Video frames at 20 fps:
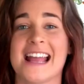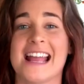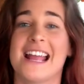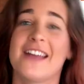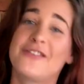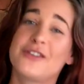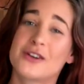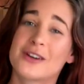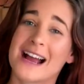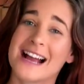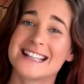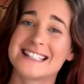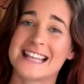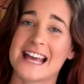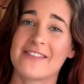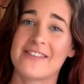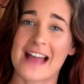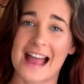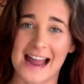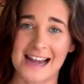If you guys
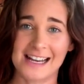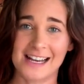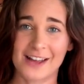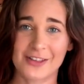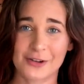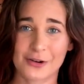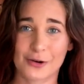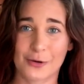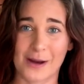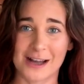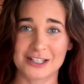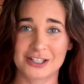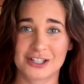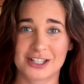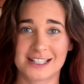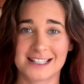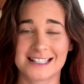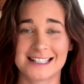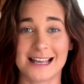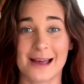have any other
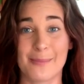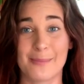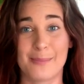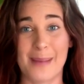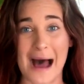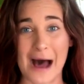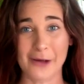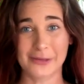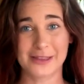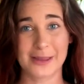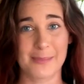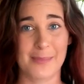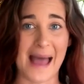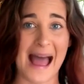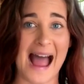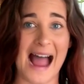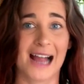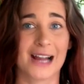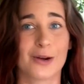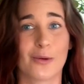questions about the
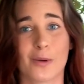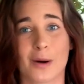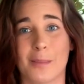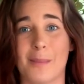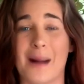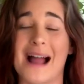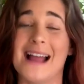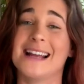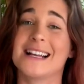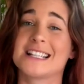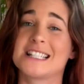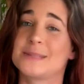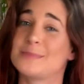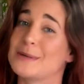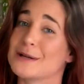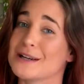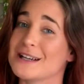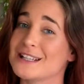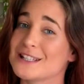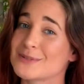bag or my
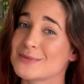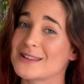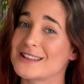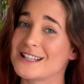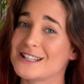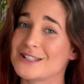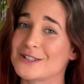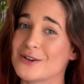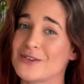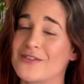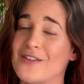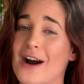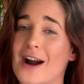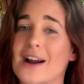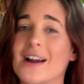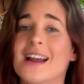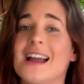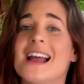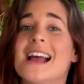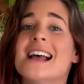experience with it so
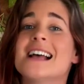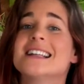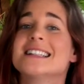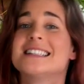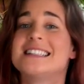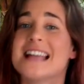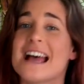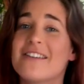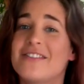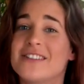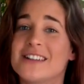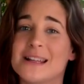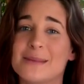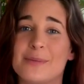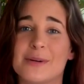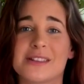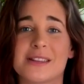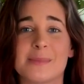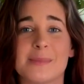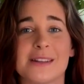far, definitely
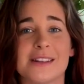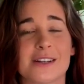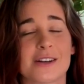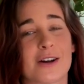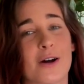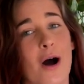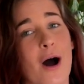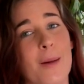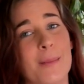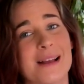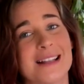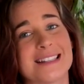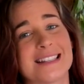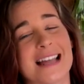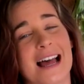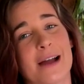put them in the comments.